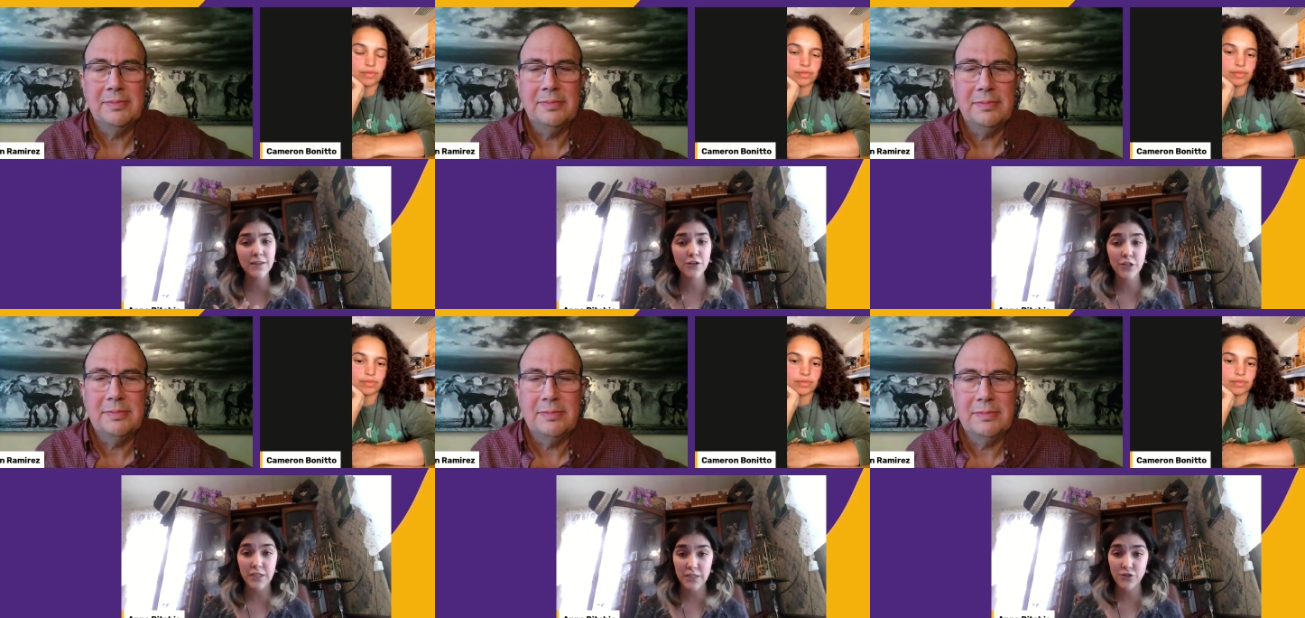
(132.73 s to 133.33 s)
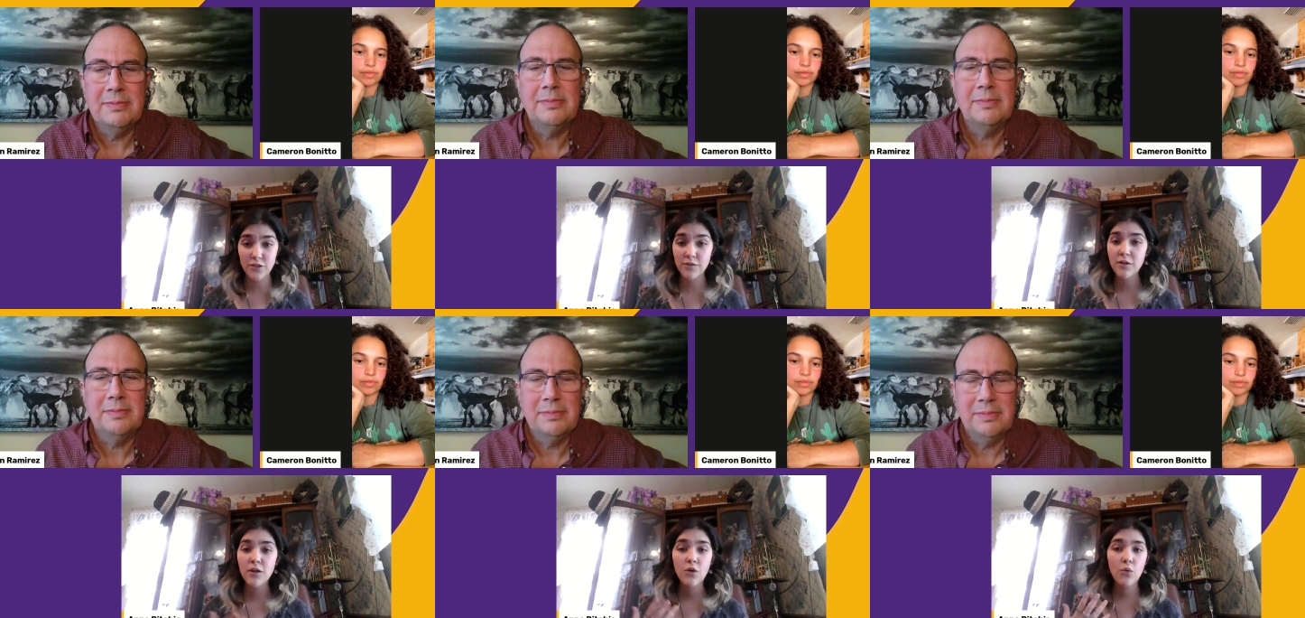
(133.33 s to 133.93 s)
Speaker 1: due to like
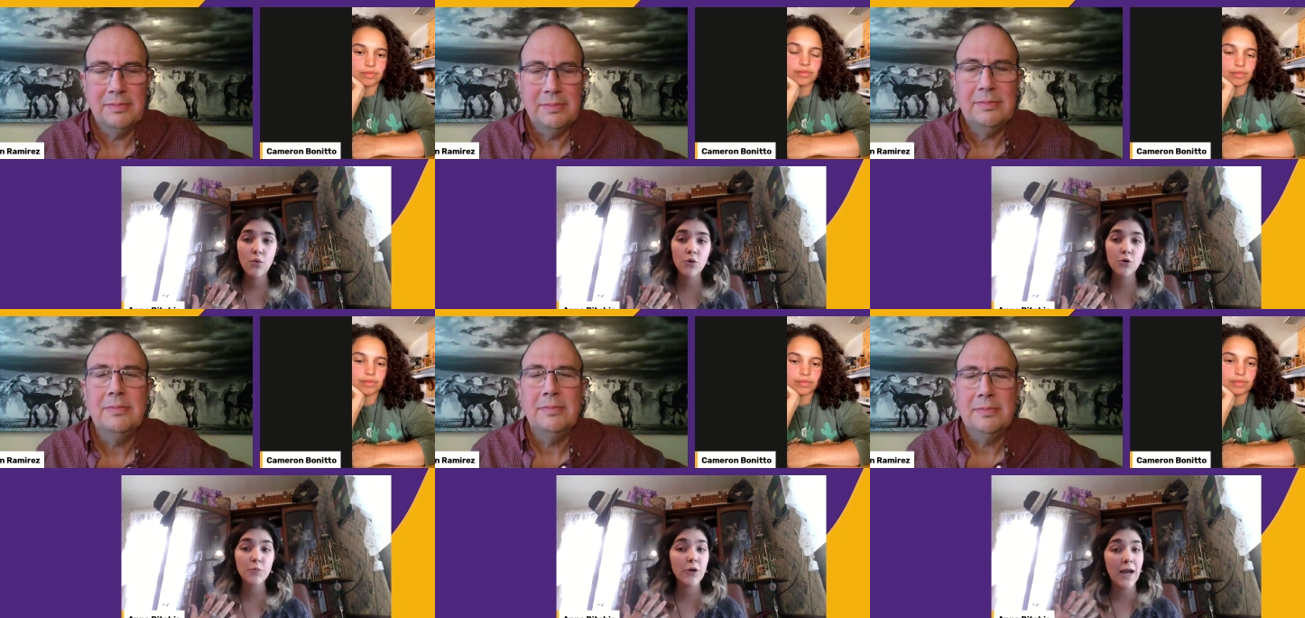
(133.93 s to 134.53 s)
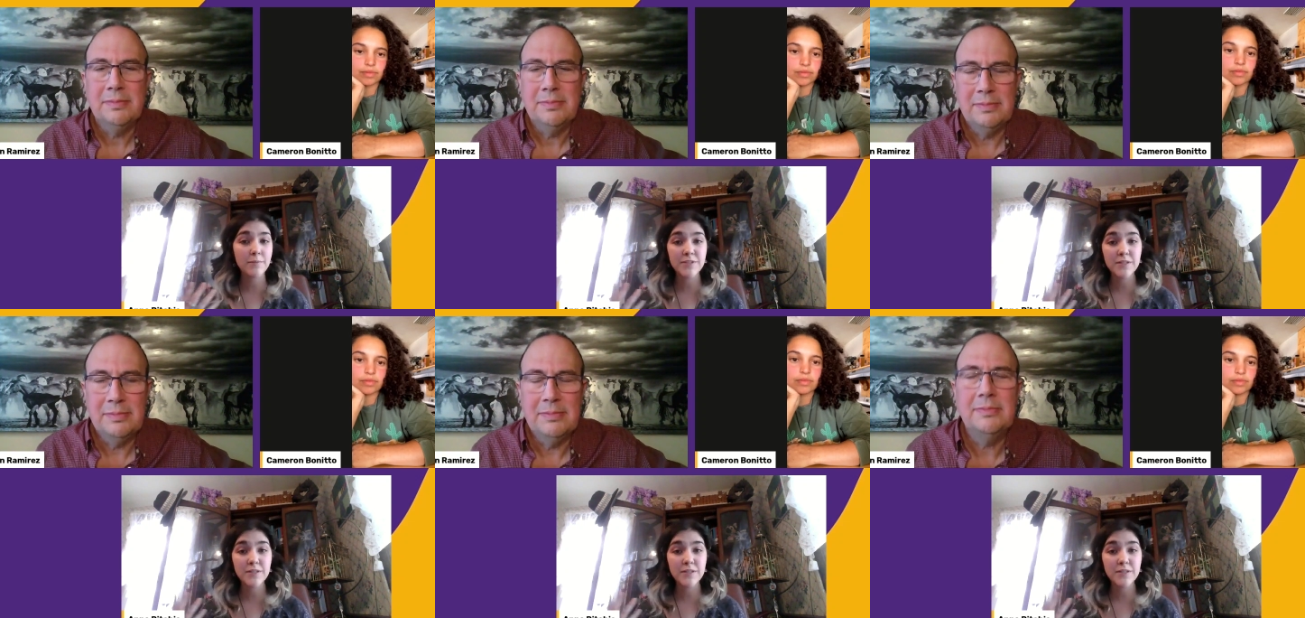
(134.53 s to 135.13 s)
their condition
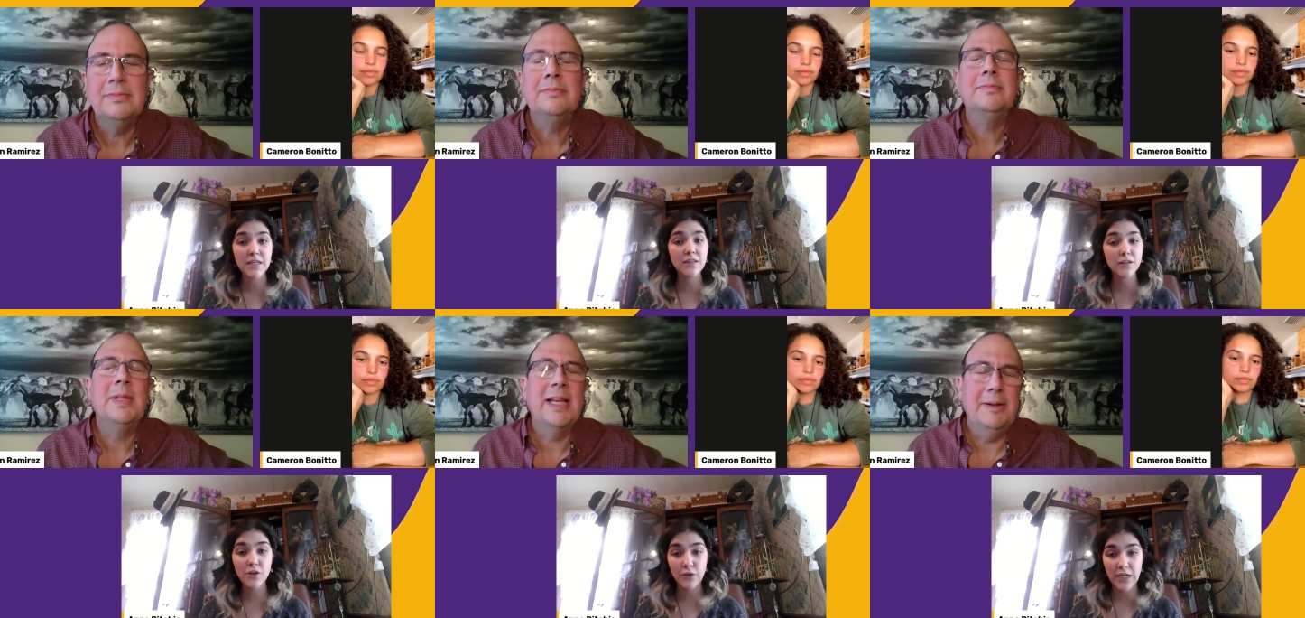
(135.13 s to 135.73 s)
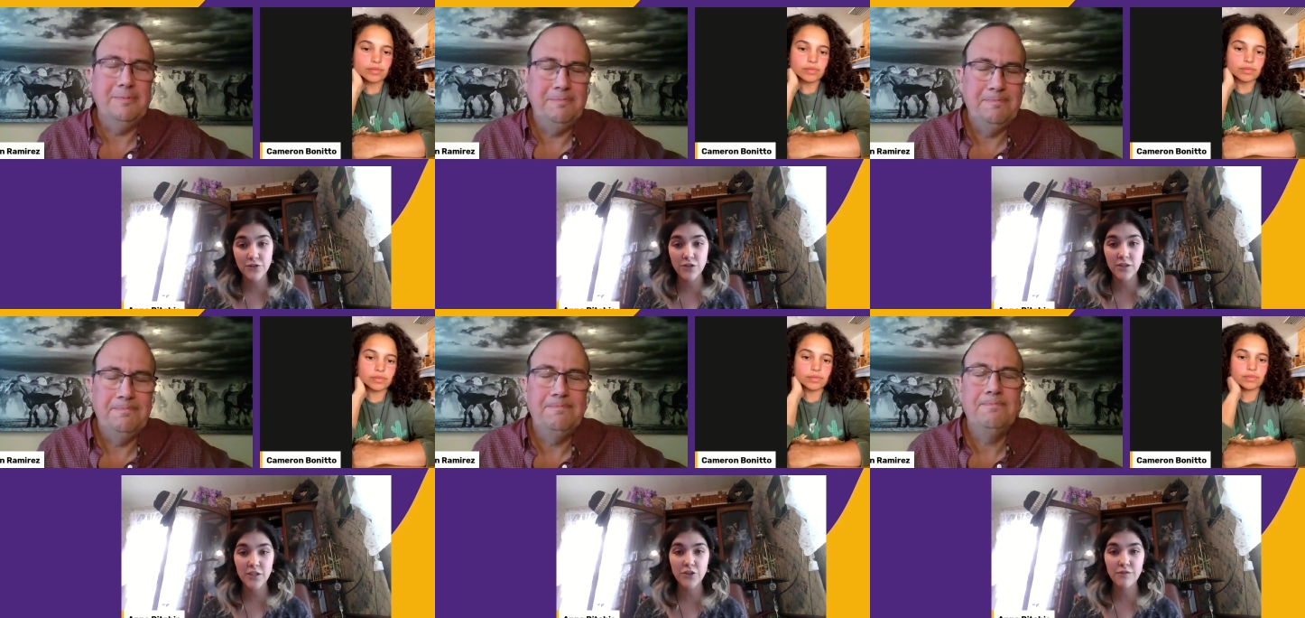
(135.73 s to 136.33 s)
or perhaps sometimes like
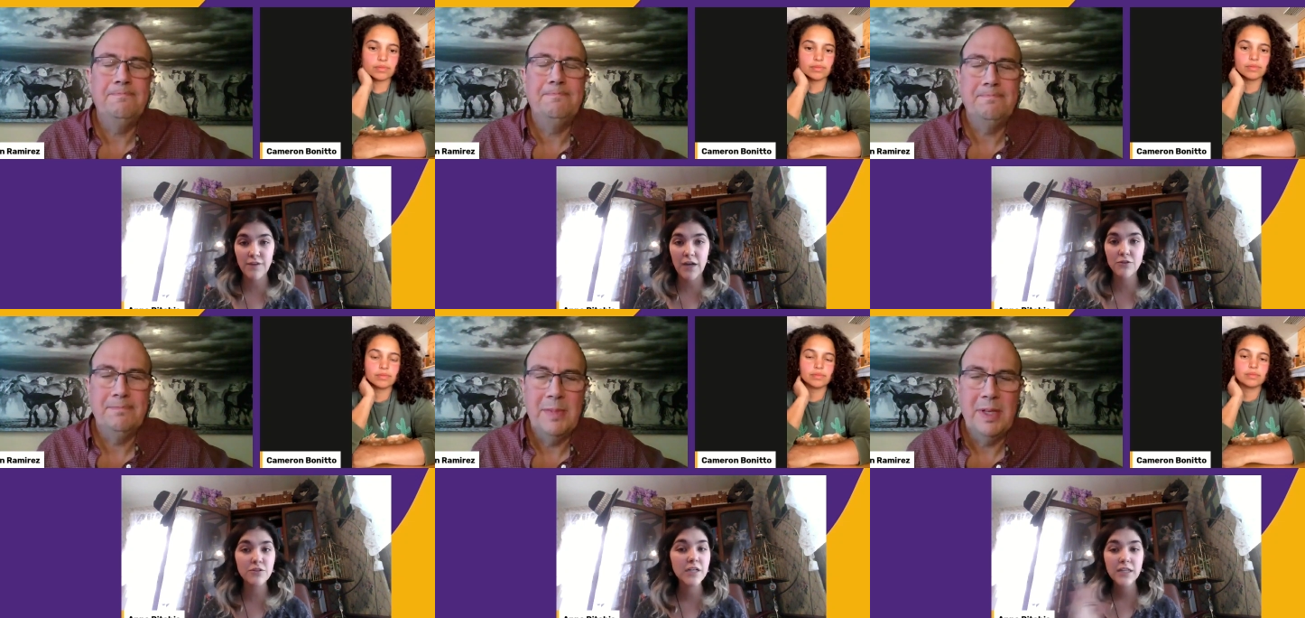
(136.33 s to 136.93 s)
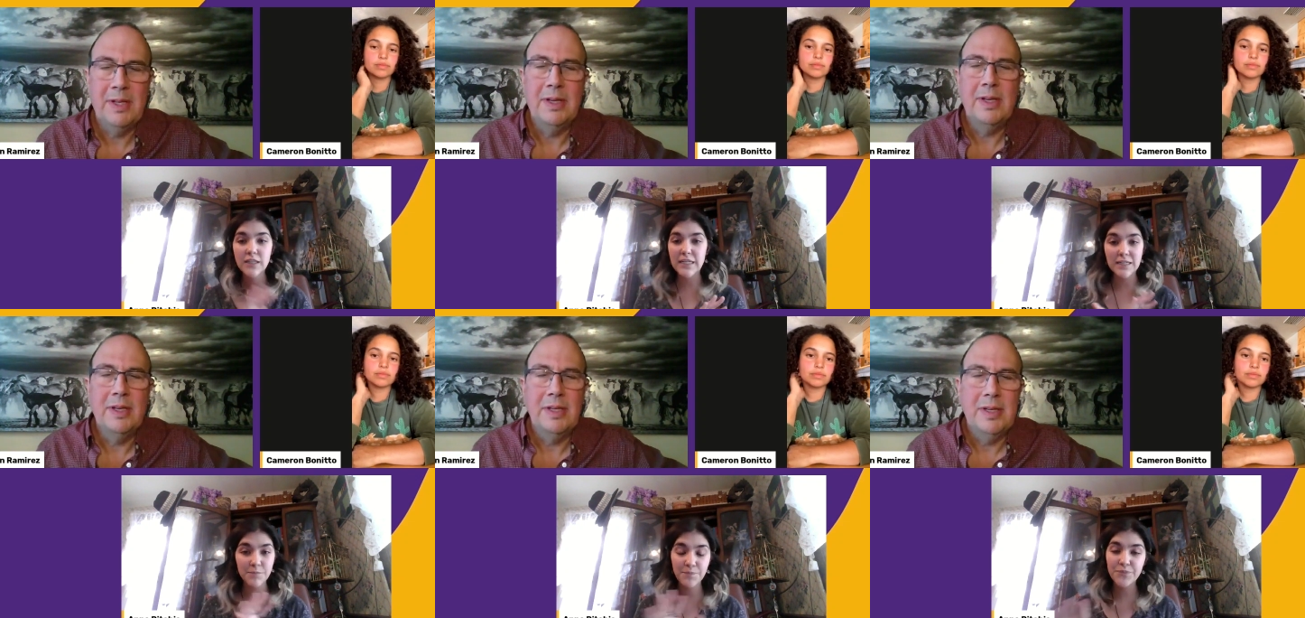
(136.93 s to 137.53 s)
the location that they're
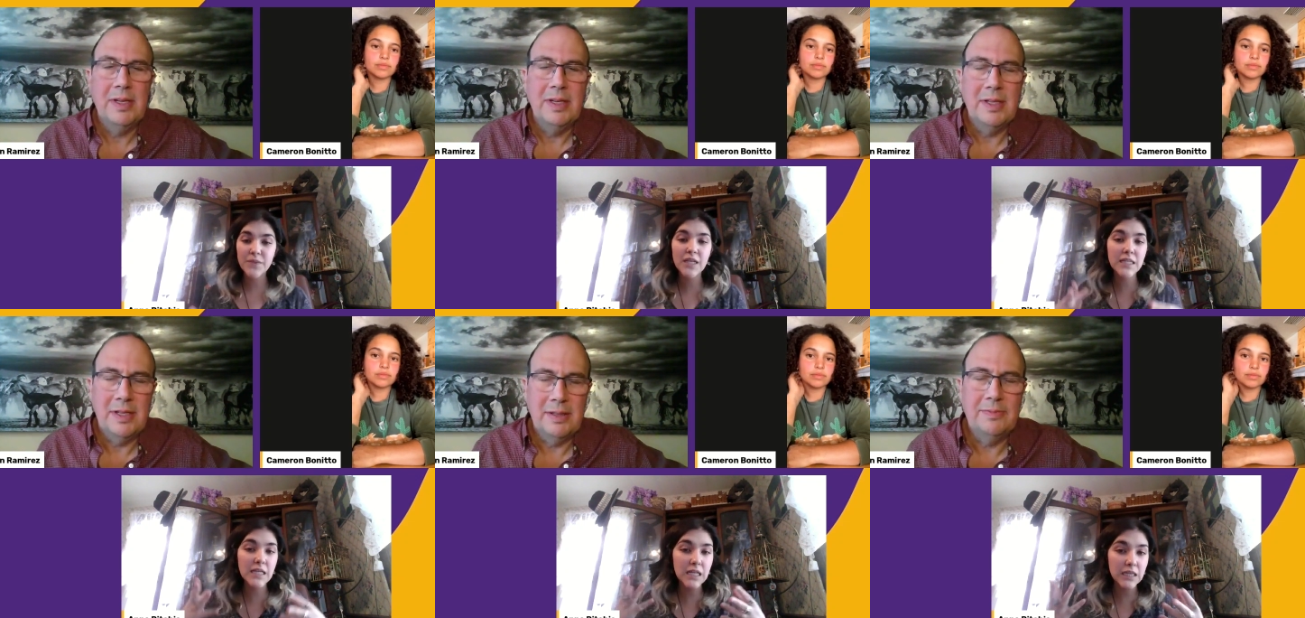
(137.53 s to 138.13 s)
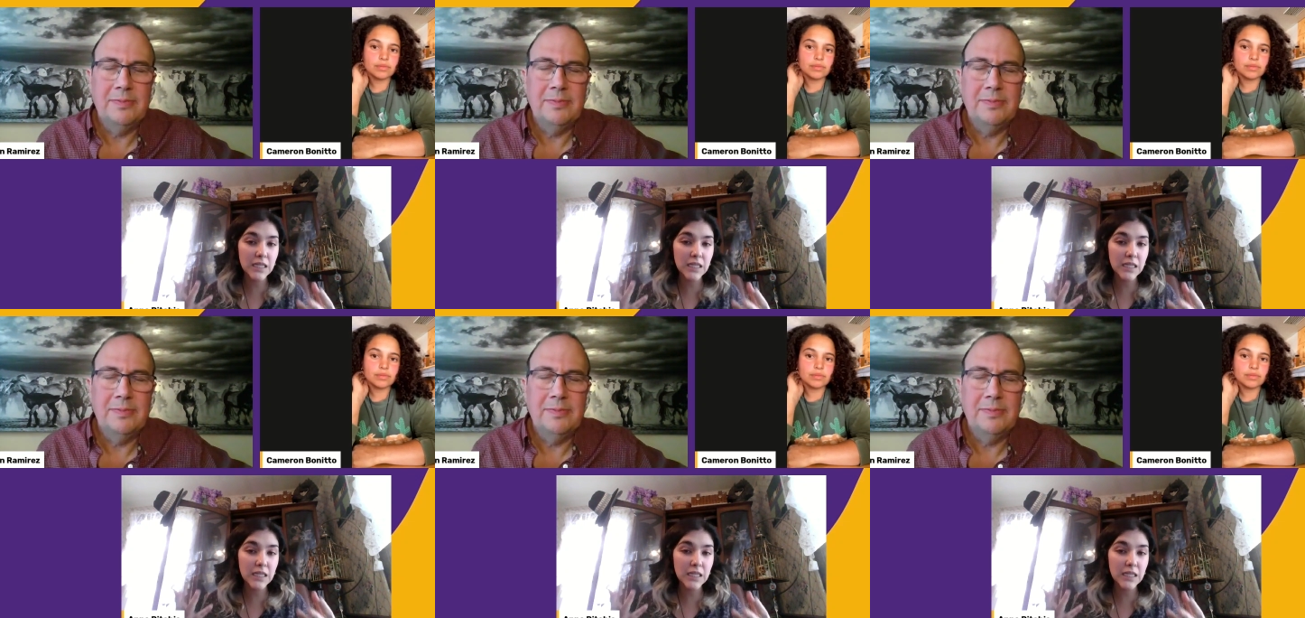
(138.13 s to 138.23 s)
found. Like